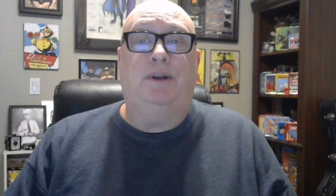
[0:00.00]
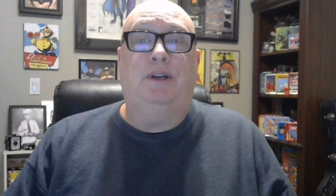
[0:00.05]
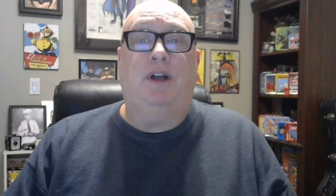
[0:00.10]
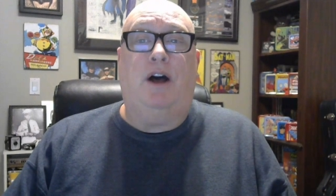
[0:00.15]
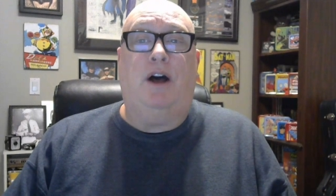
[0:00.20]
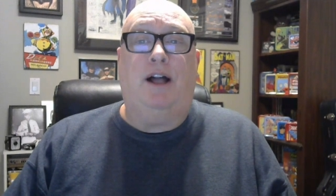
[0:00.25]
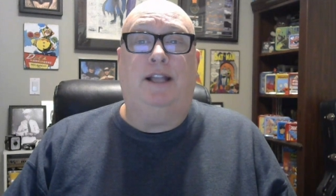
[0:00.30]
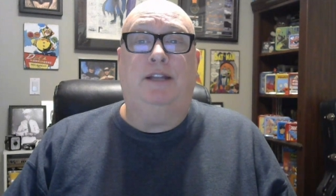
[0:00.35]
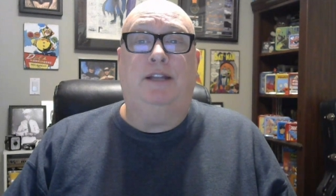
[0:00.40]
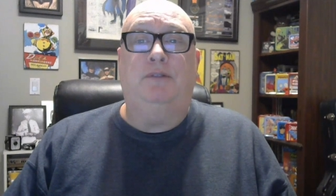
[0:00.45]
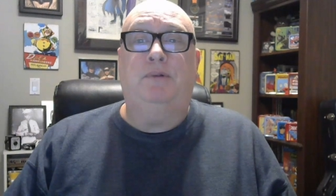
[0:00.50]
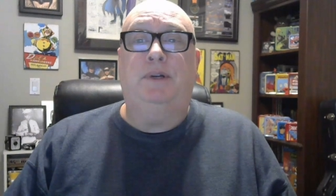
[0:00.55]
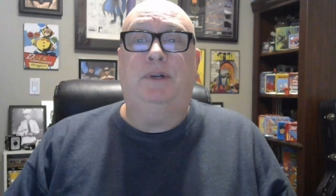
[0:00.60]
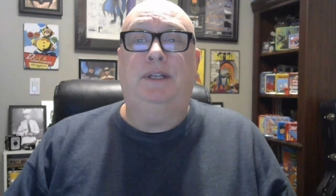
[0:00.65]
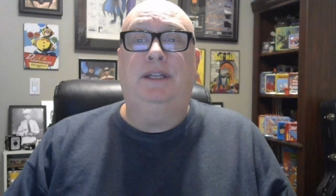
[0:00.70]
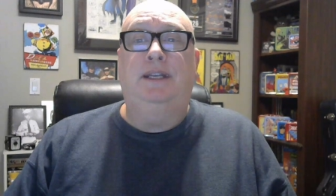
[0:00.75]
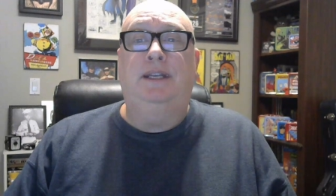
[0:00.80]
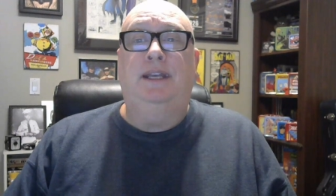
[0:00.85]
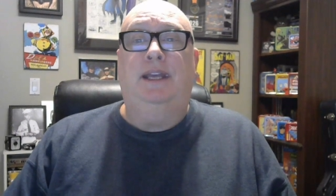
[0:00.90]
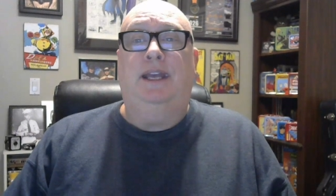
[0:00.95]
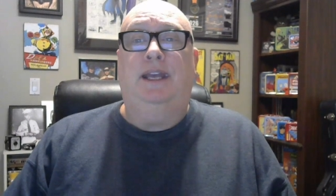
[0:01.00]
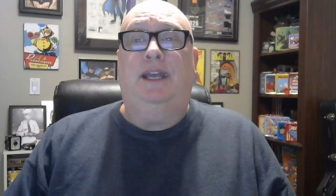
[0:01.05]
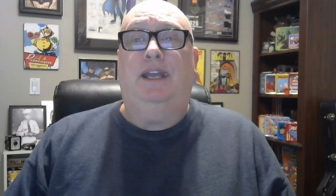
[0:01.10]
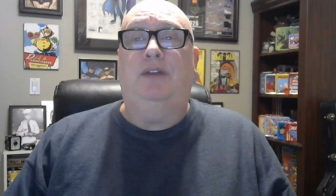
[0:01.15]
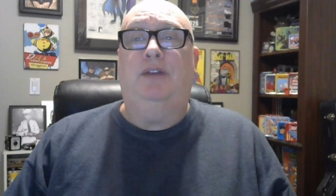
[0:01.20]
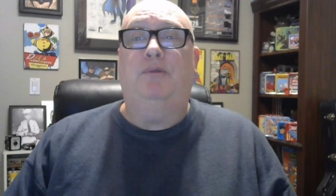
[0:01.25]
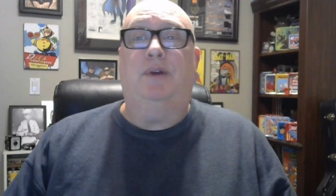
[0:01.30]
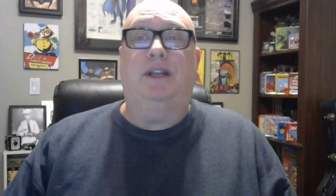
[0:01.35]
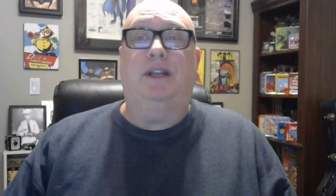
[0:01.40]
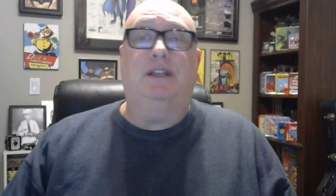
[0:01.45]
in Hollywood.
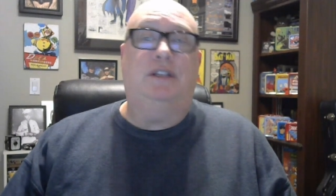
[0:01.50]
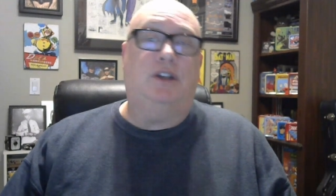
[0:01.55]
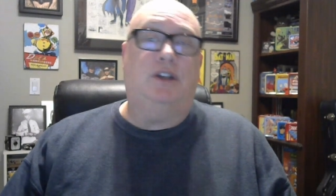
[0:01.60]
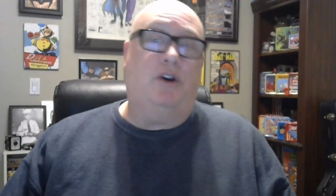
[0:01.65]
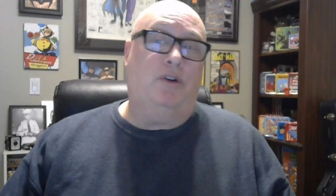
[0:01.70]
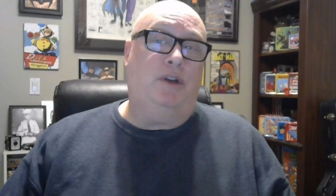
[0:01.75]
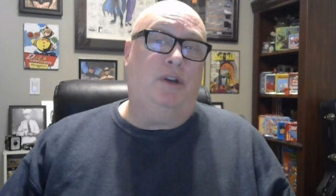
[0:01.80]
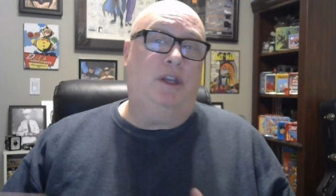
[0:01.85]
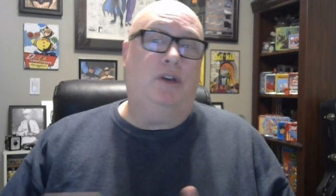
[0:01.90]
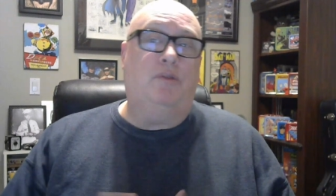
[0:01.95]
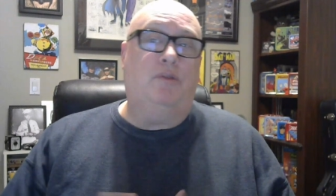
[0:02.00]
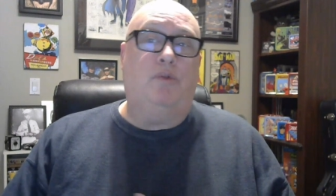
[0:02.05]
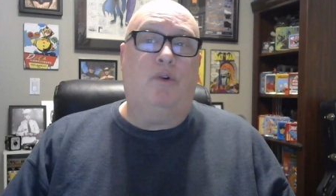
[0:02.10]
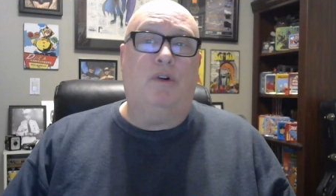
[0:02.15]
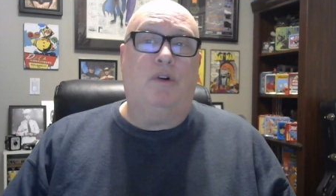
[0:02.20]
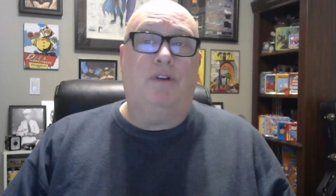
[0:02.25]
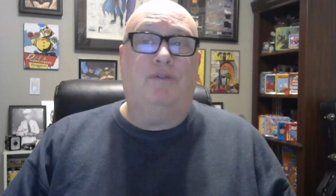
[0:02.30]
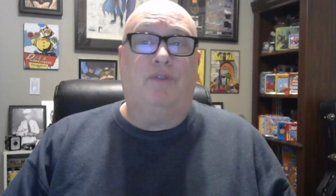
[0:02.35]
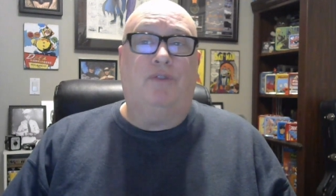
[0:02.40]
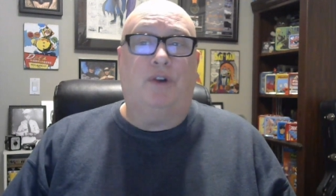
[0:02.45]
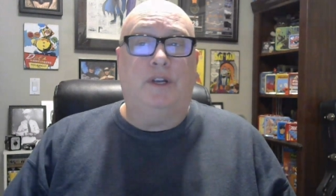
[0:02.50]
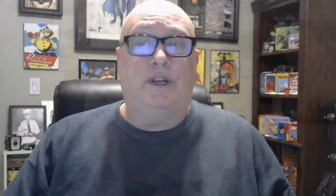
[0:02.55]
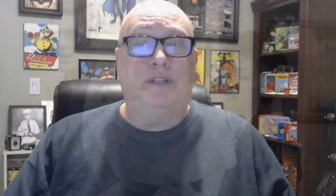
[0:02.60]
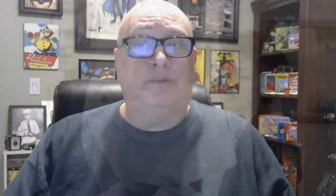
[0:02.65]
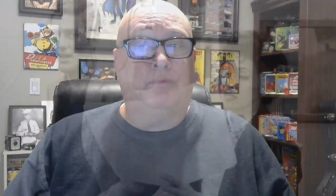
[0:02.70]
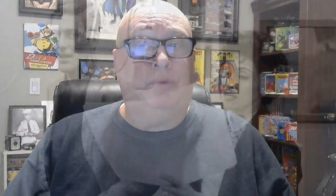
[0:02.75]
He won a Tony Award for his